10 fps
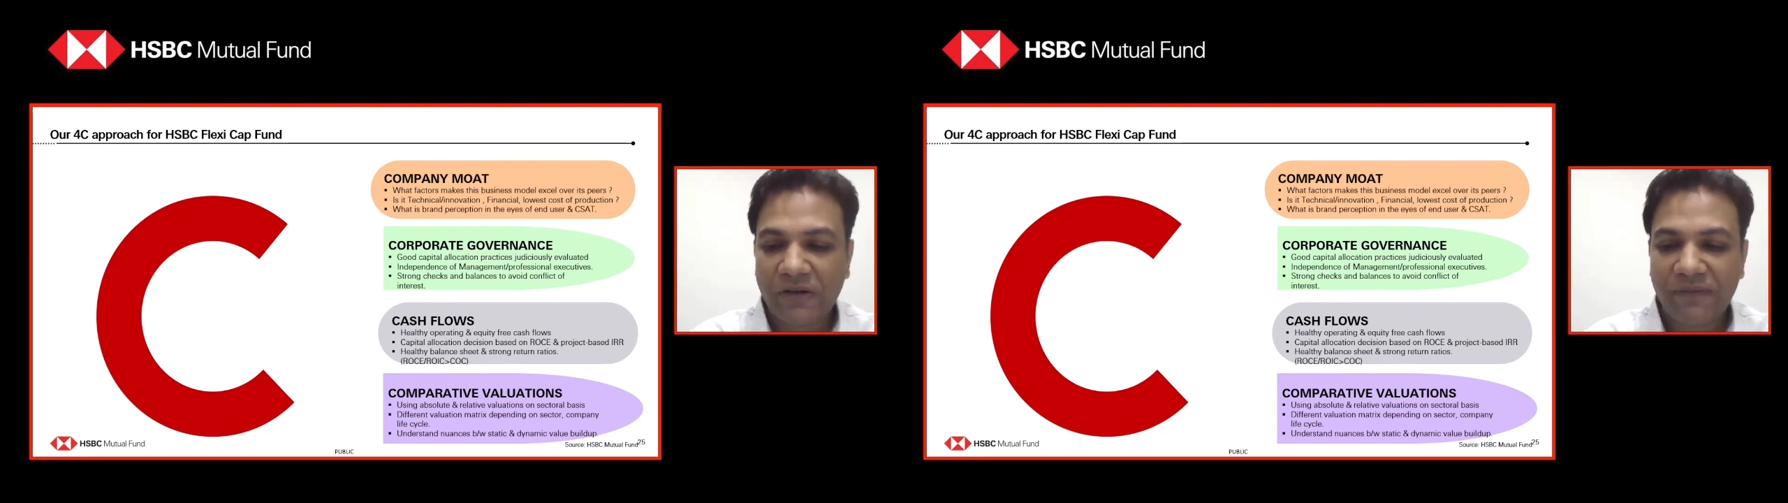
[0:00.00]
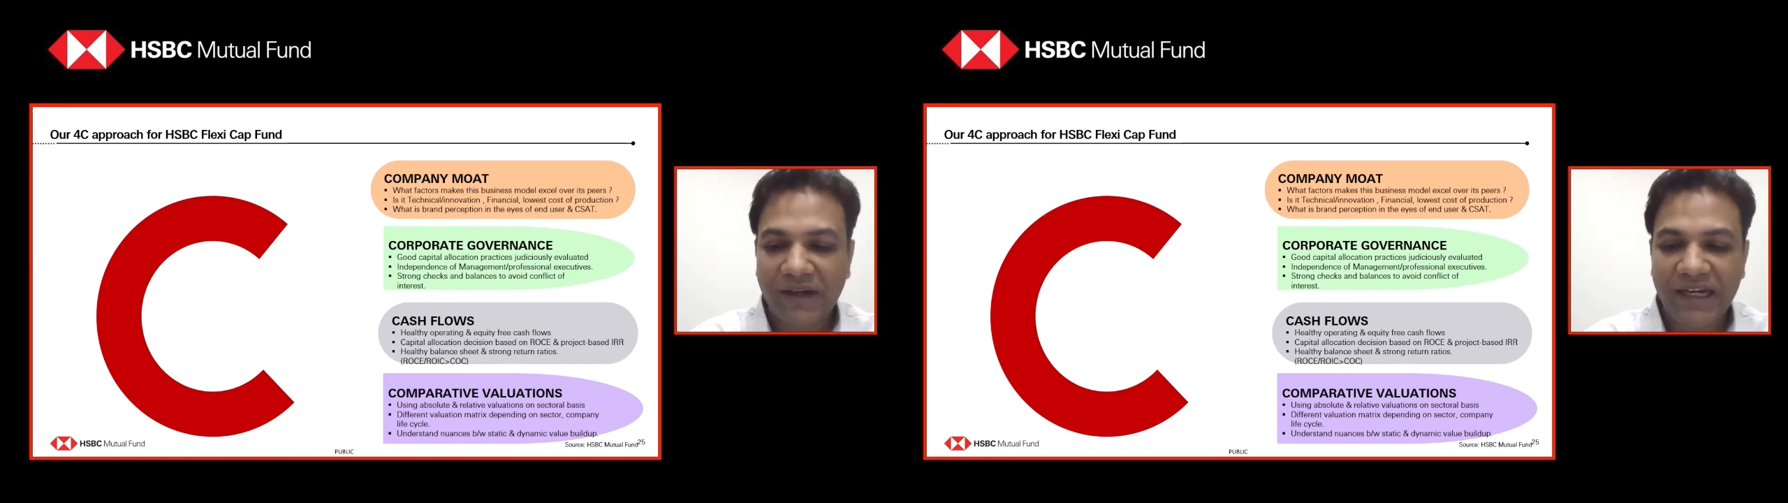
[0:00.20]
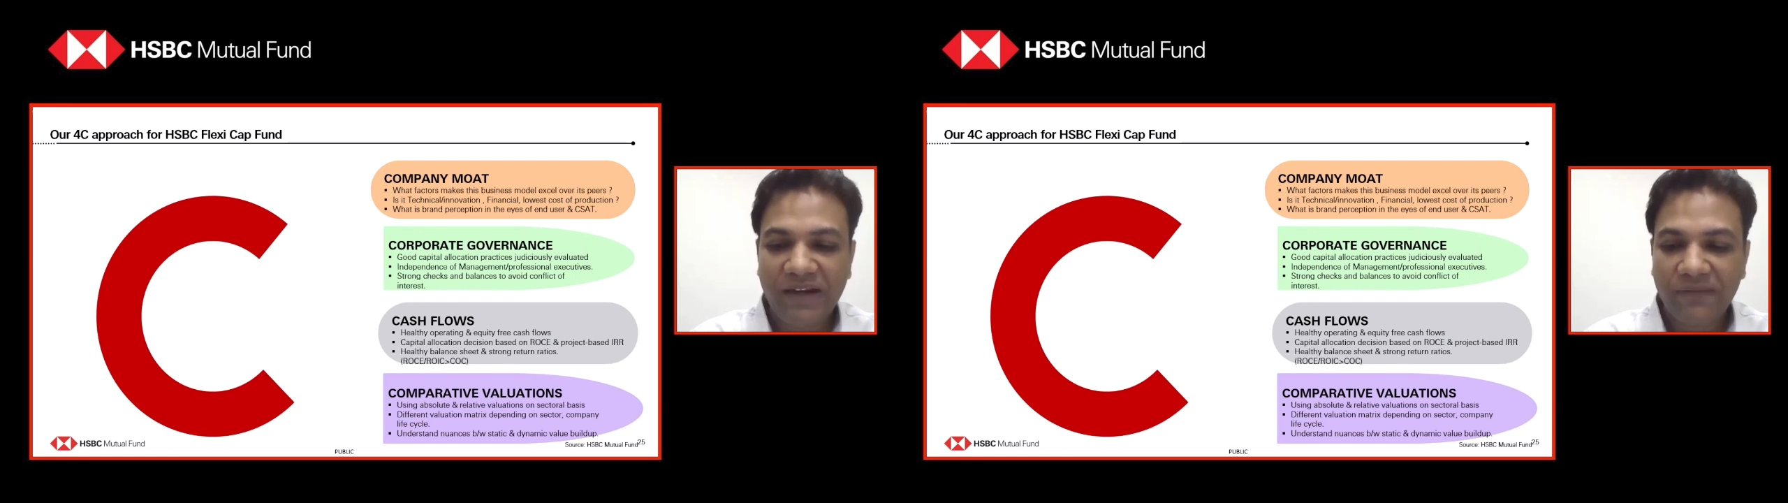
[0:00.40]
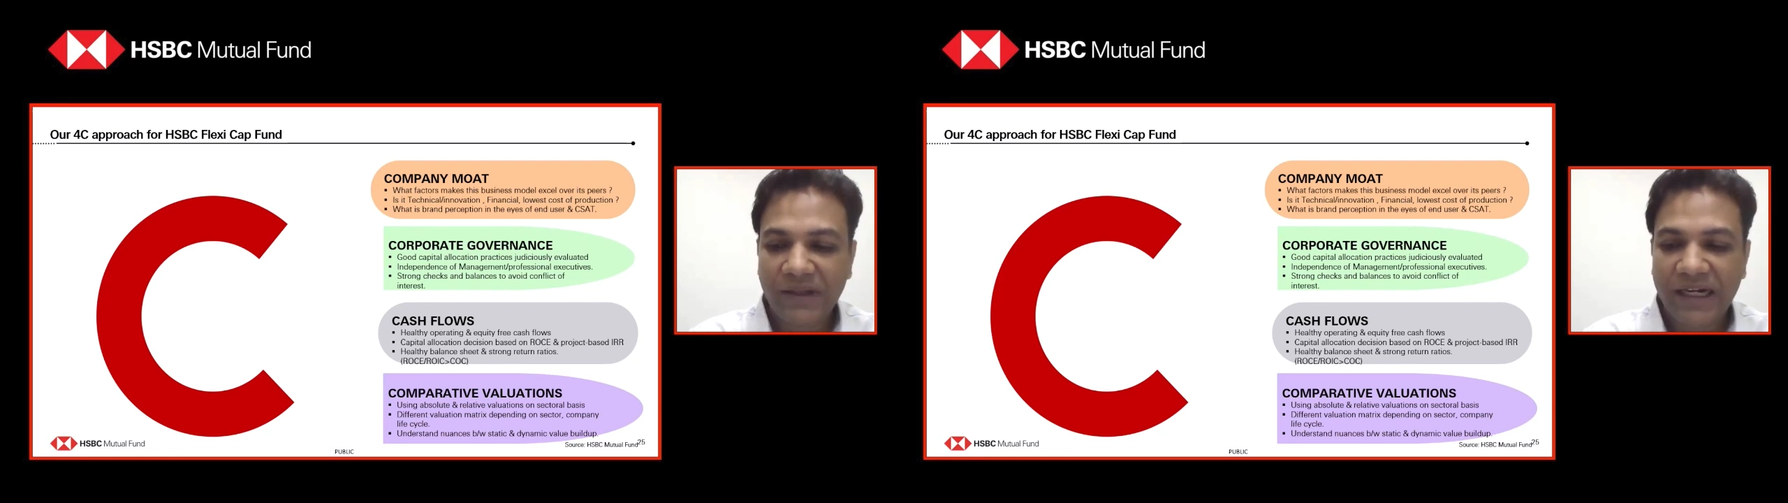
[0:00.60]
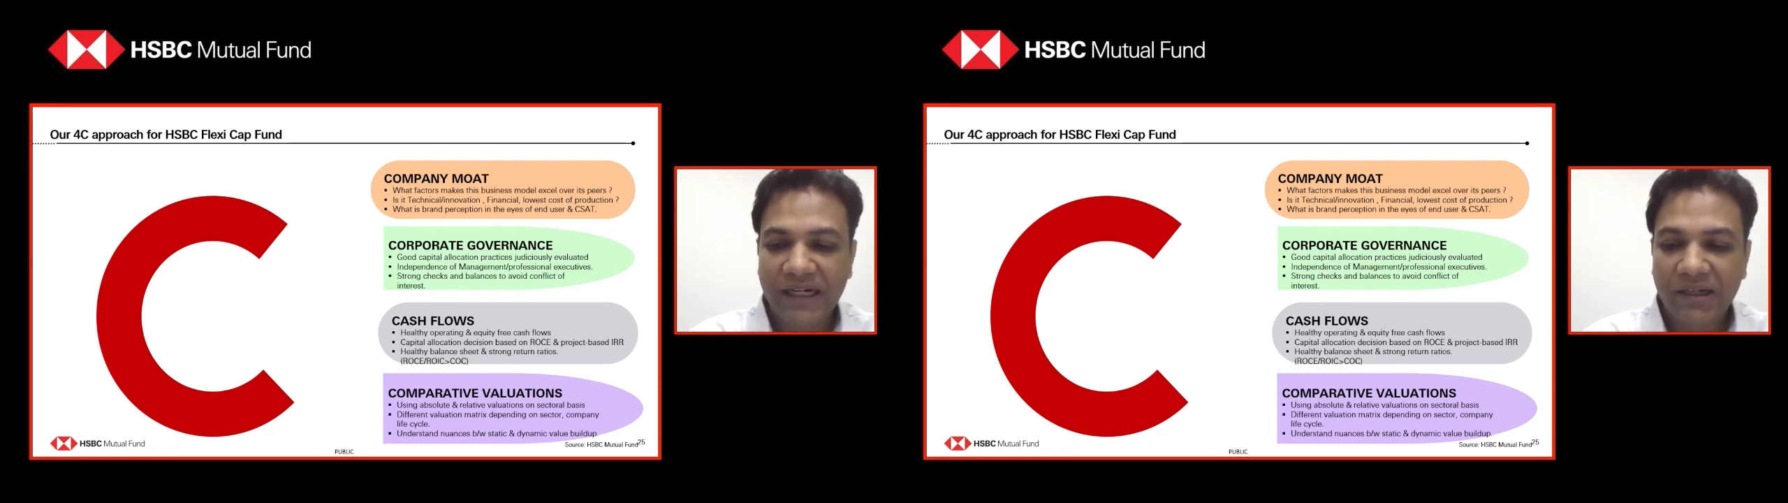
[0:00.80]
life
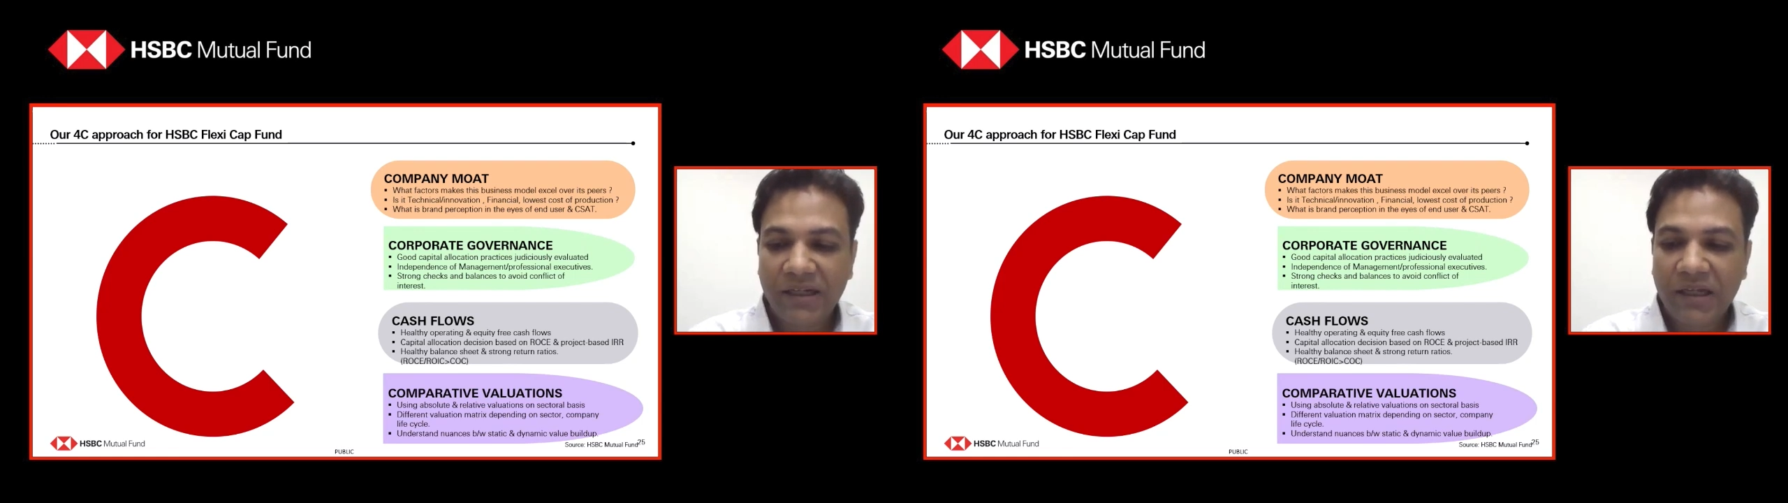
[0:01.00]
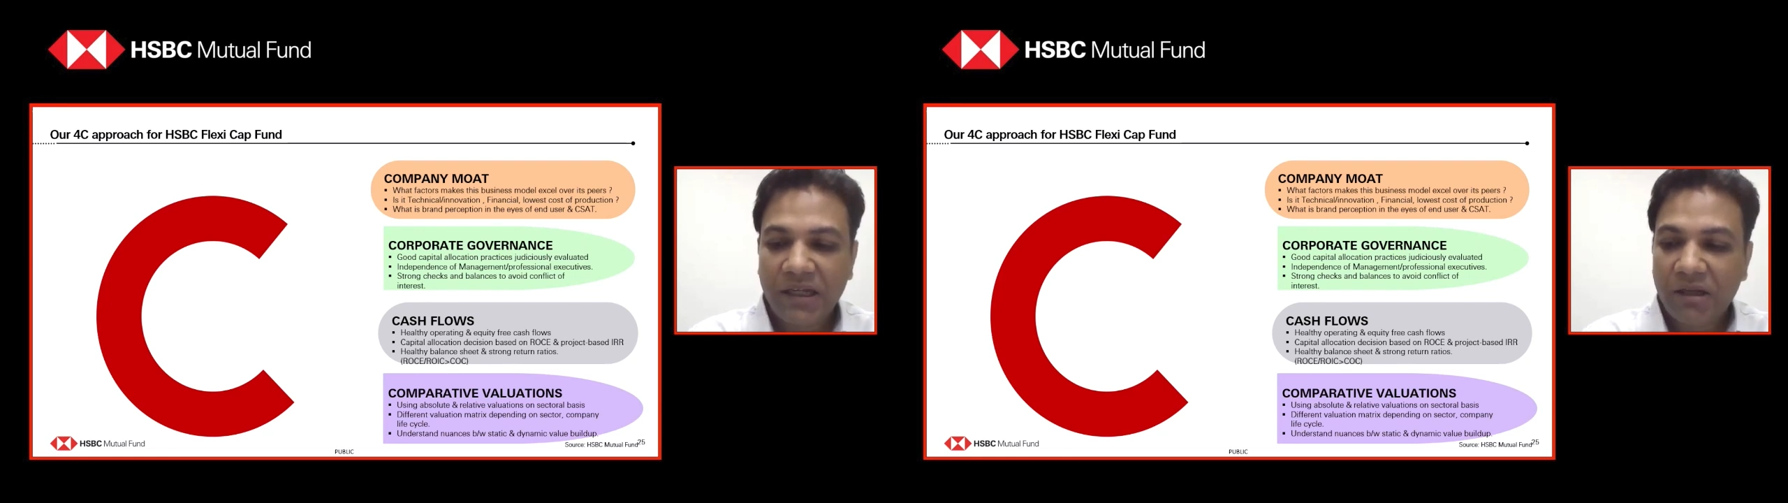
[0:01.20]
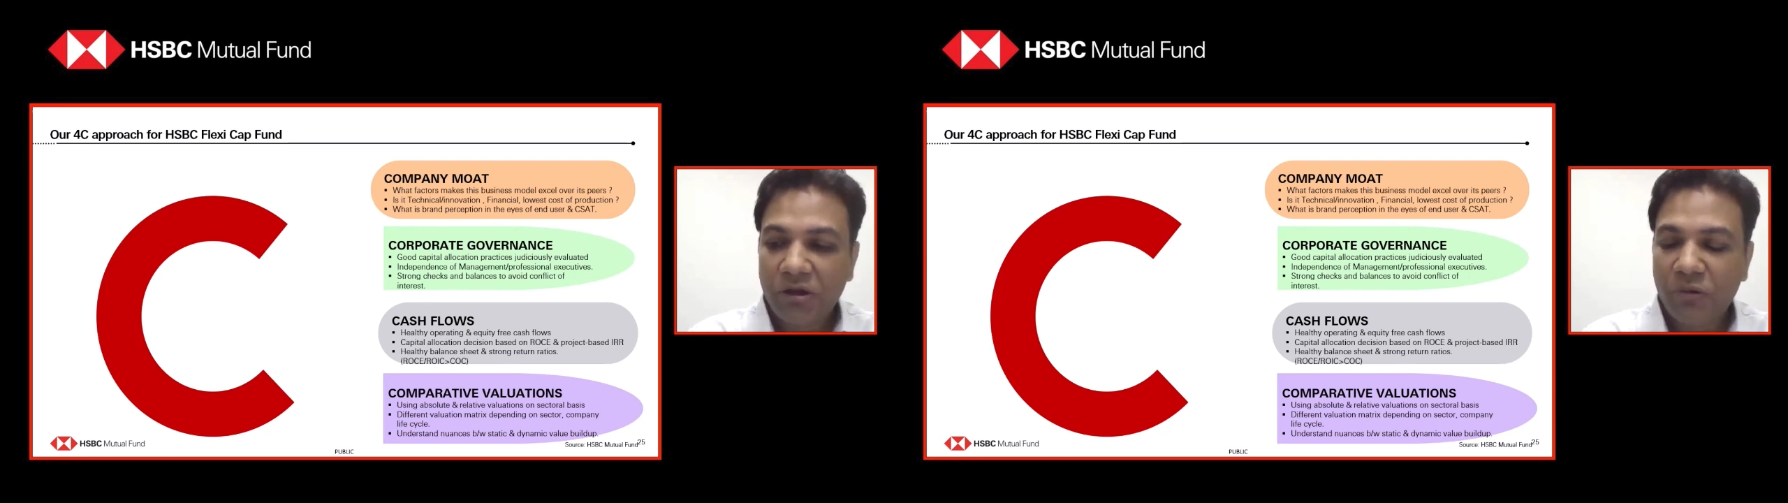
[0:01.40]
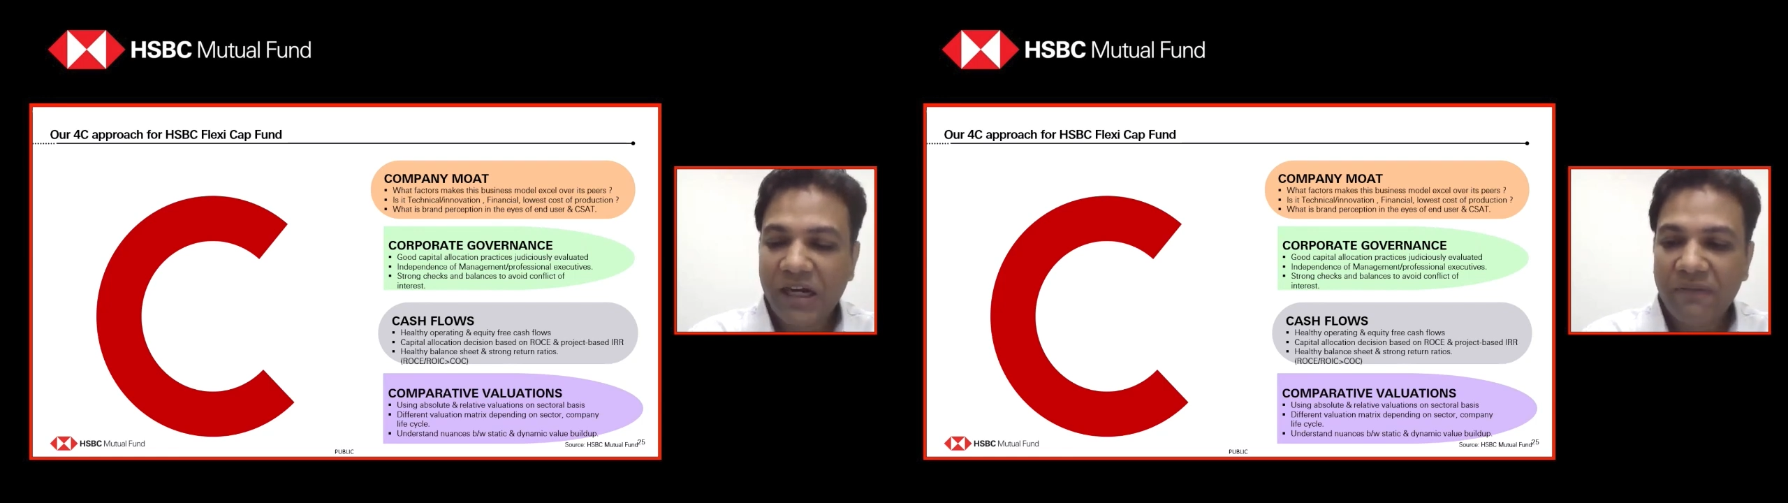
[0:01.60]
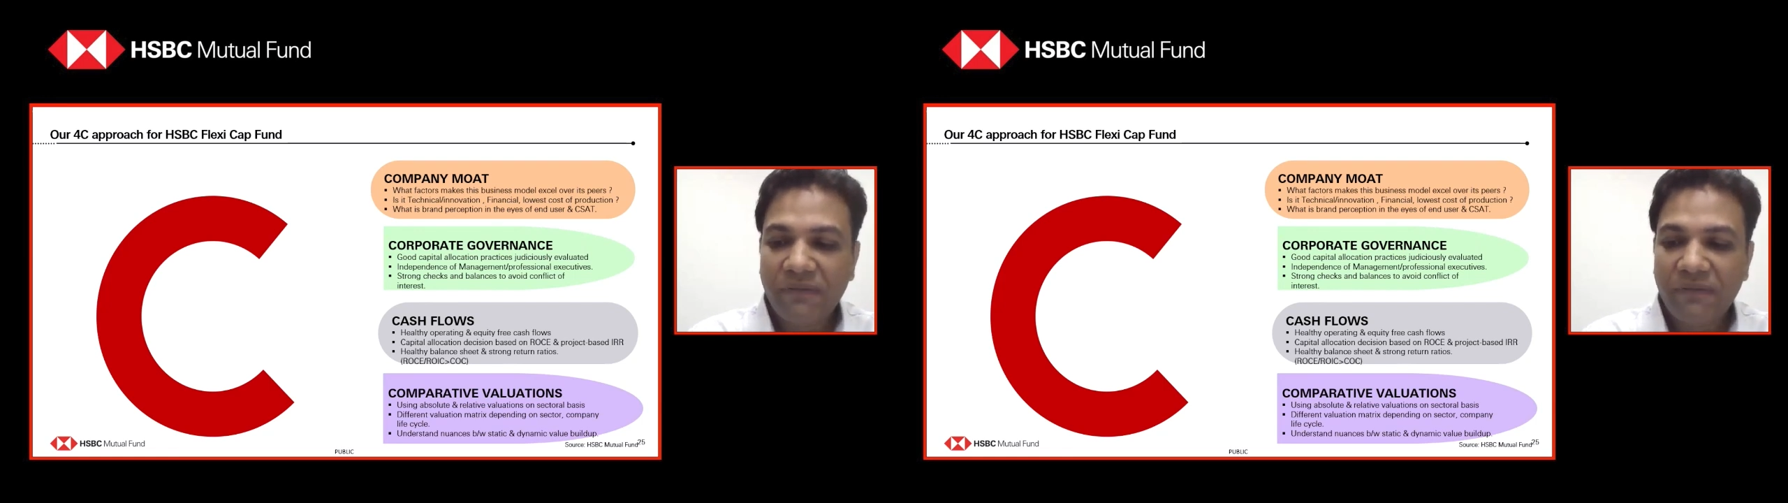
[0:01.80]
that you can